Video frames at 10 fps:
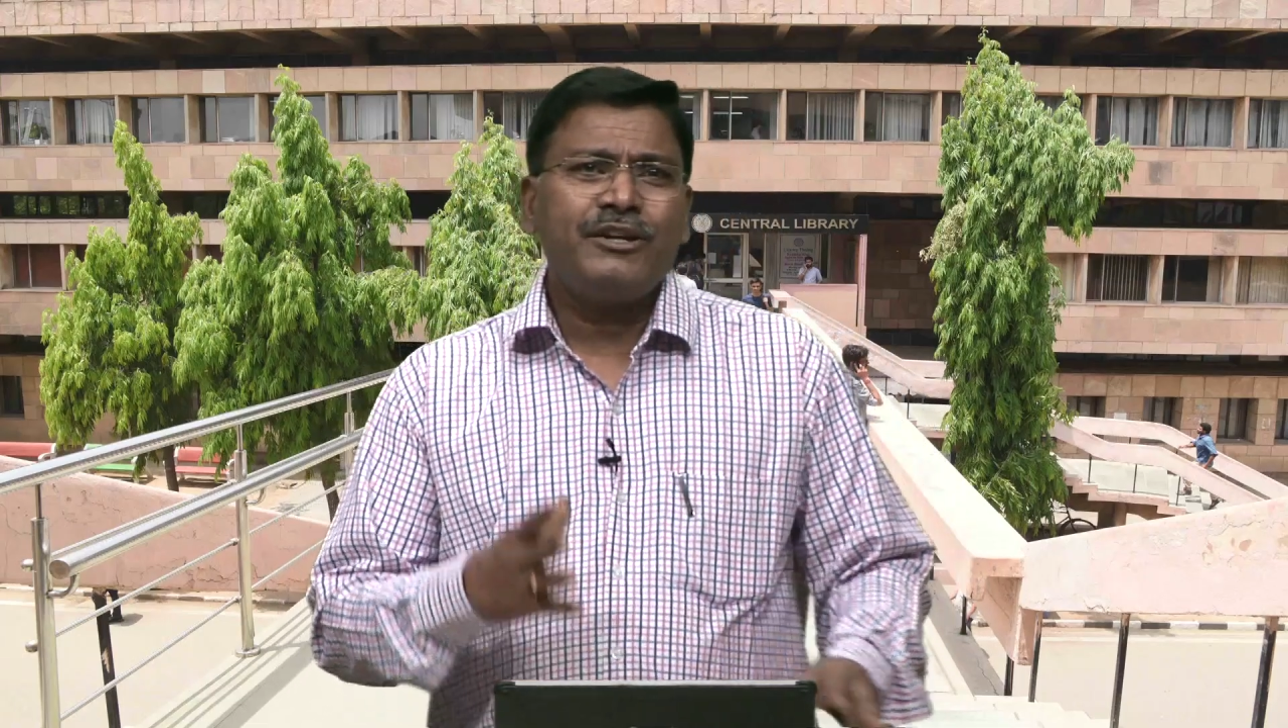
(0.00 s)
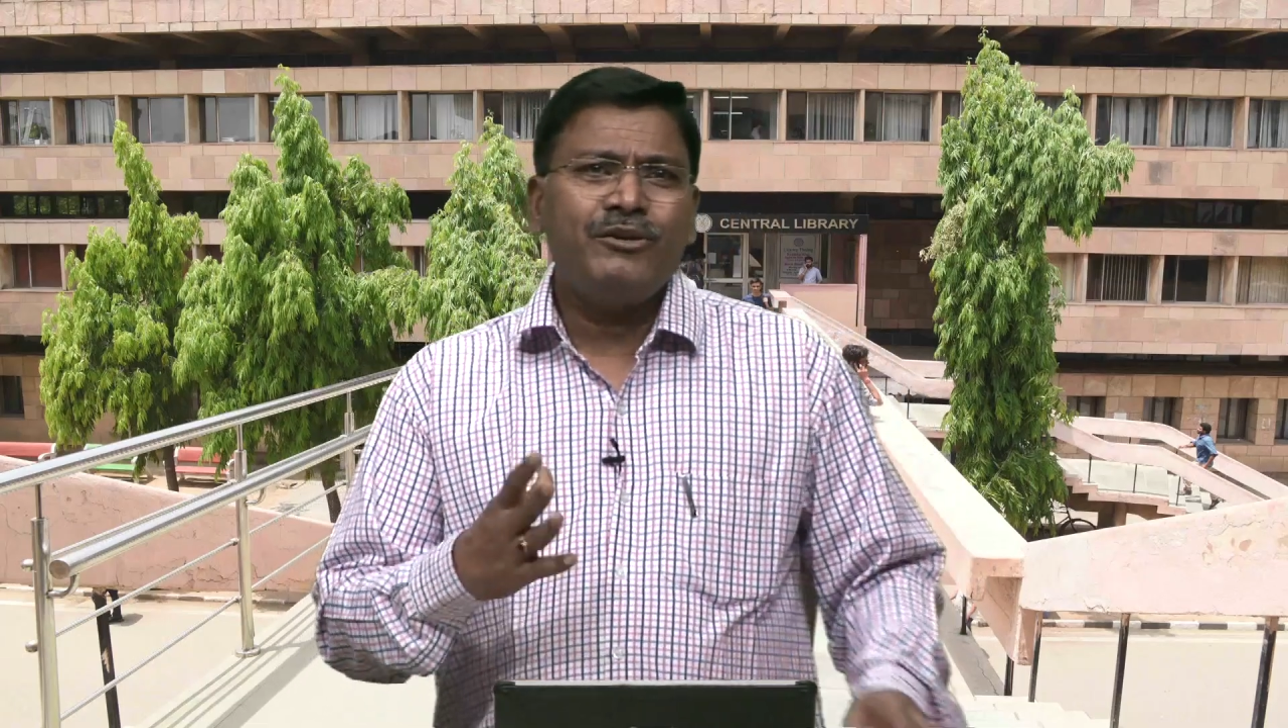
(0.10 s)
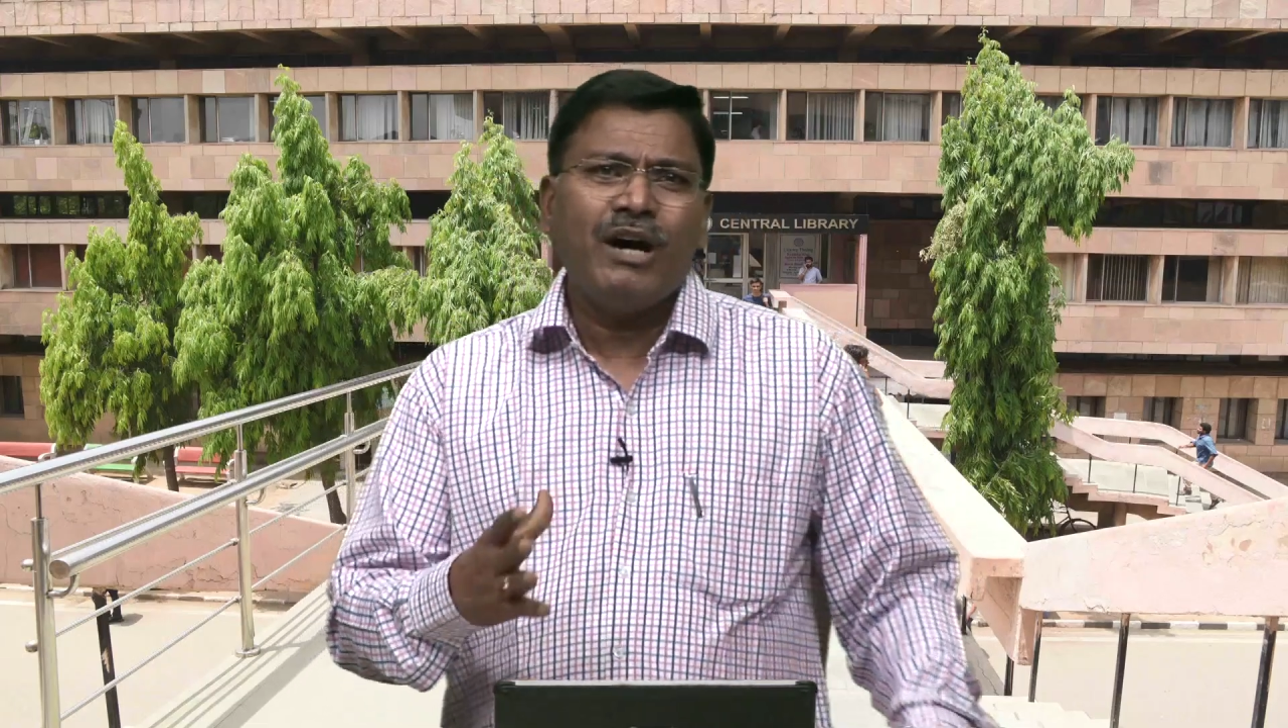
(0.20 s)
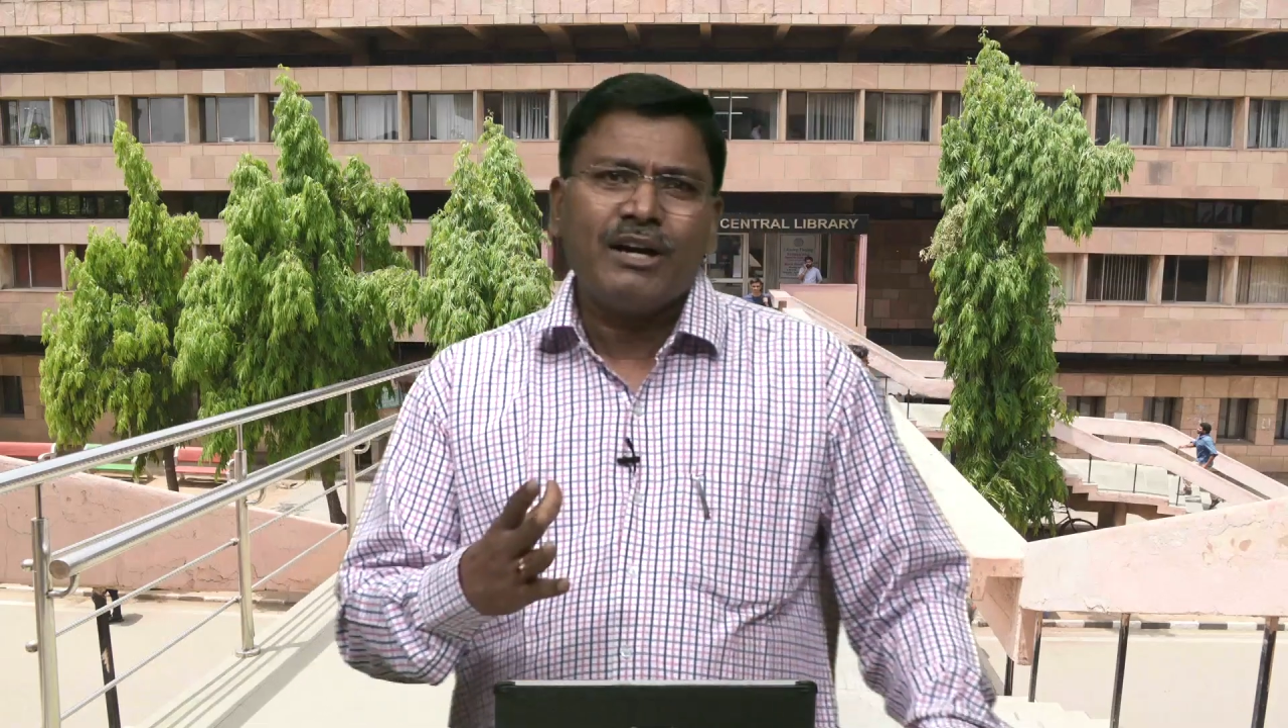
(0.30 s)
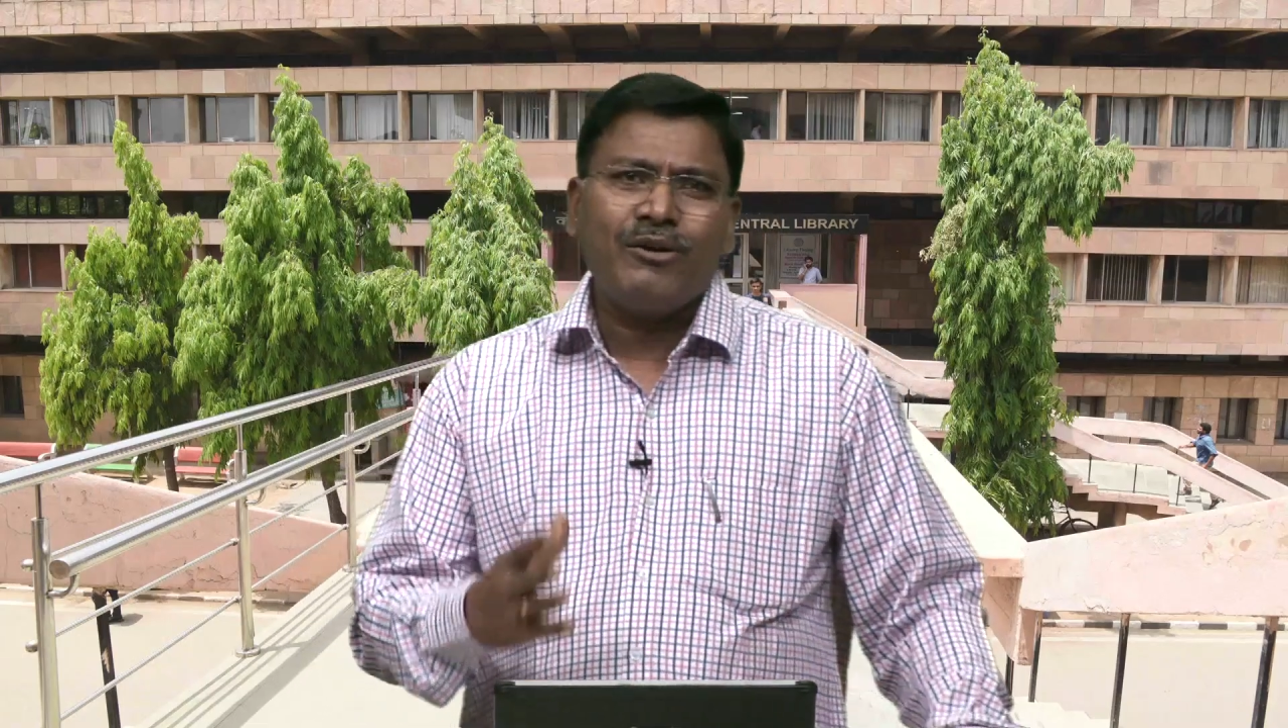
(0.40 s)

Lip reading: QR